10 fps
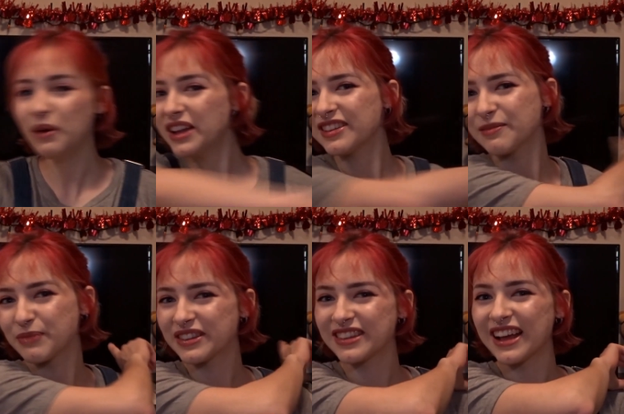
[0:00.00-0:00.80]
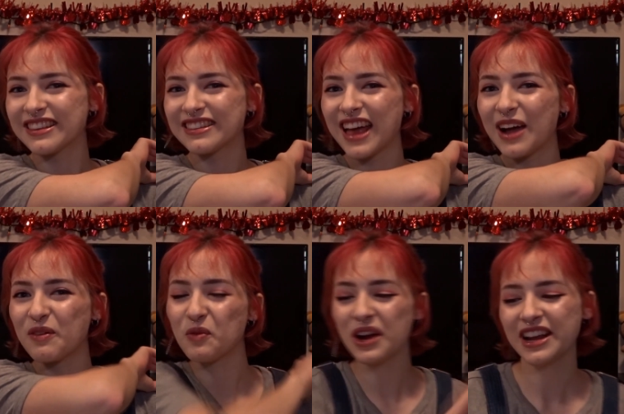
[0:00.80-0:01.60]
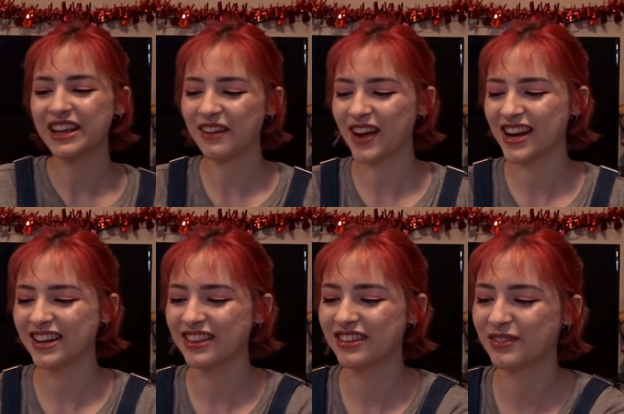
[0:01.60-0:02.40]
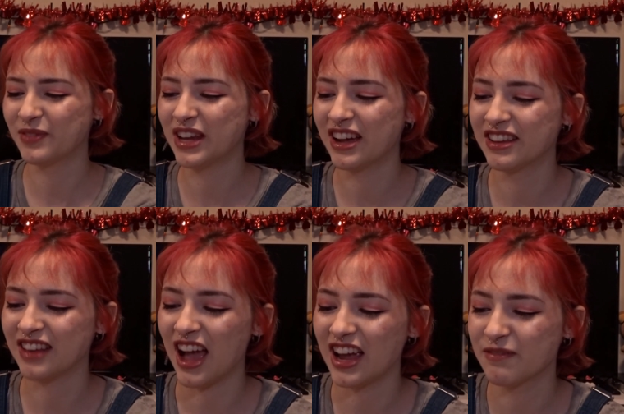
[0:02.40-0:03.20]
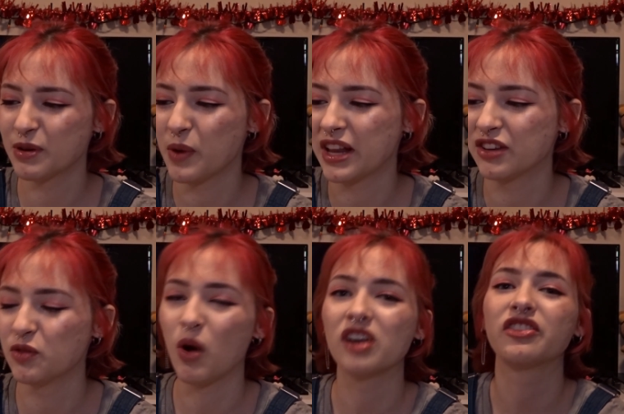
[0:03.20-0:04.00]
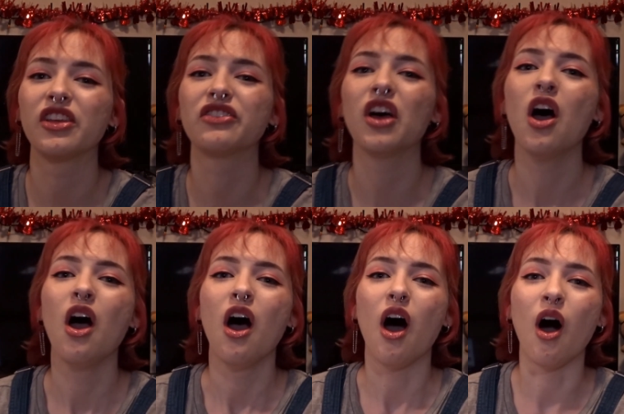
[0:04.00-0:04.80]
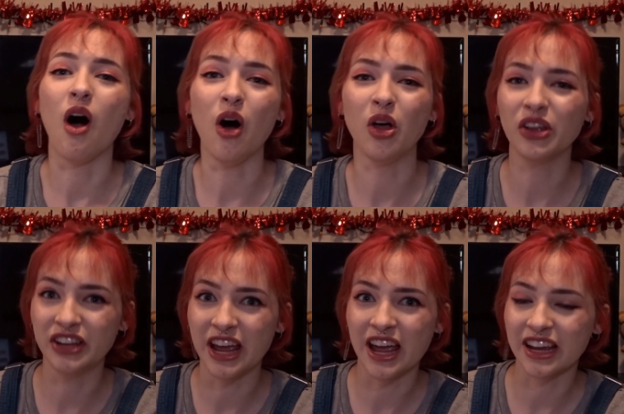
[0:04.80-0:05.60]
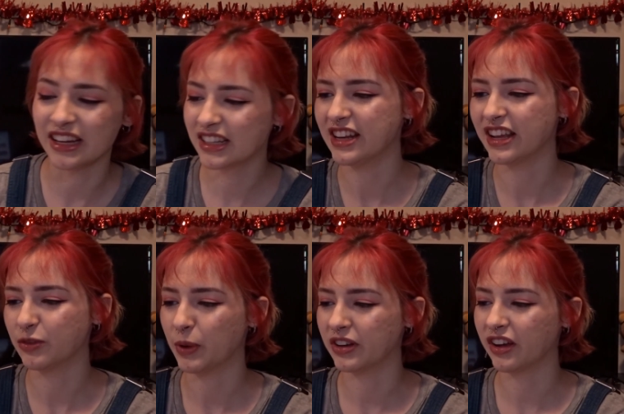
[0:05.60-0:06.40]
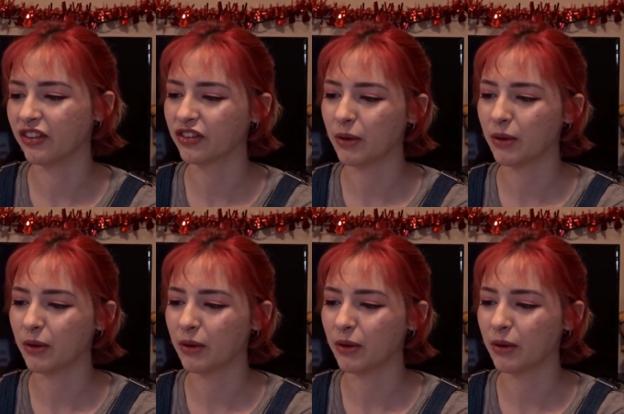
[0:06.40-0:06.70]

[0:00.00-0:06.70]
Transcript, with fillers: But besides that, we're gonna get right into this because I have been waiting to watch this all day. Today's Pentagon's